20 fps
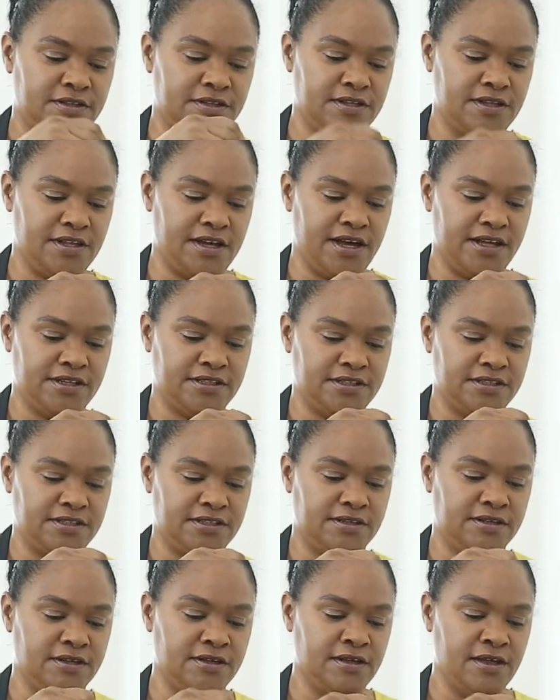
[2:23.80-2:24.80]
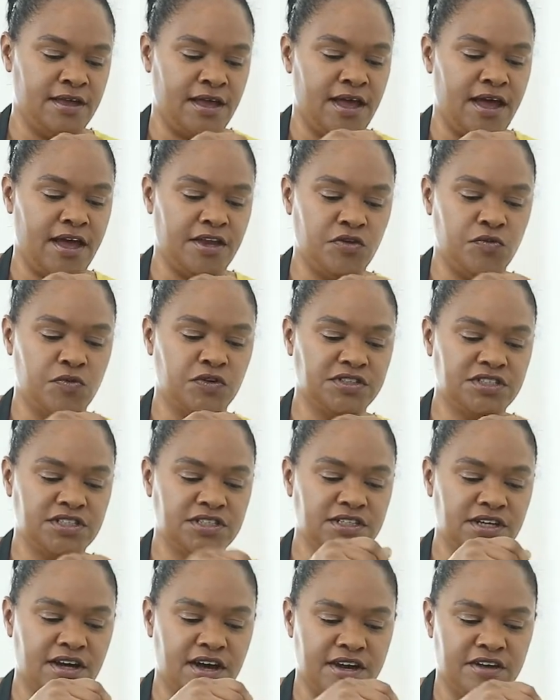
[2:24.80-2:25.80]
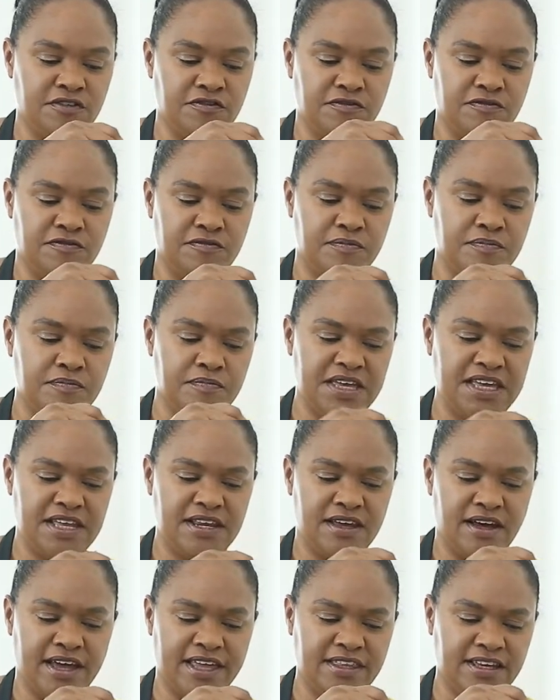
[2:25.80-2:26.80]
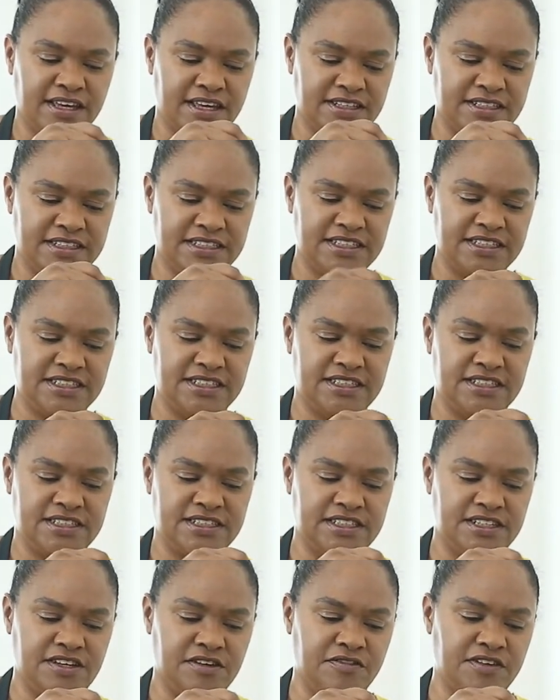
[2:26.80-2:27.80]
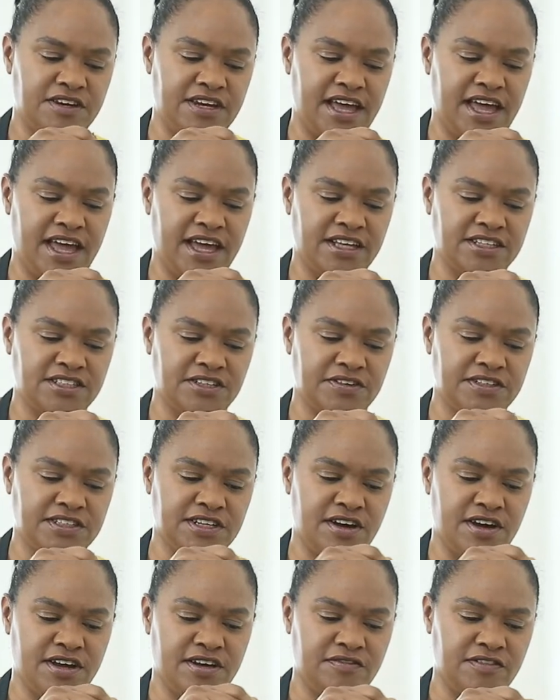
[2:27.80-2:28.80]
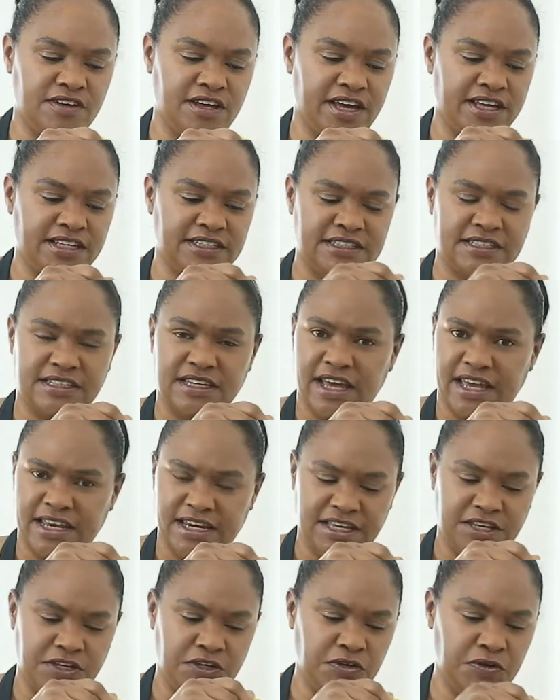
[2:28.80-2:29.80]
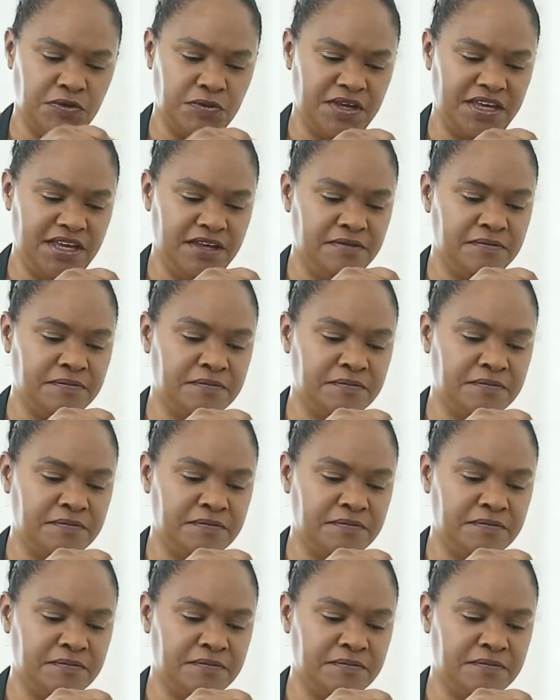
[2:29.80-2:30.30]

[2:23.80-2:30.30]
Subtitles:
so and you want it to kind of be like the consistency of an egg, so it's kind of like slightly gooey,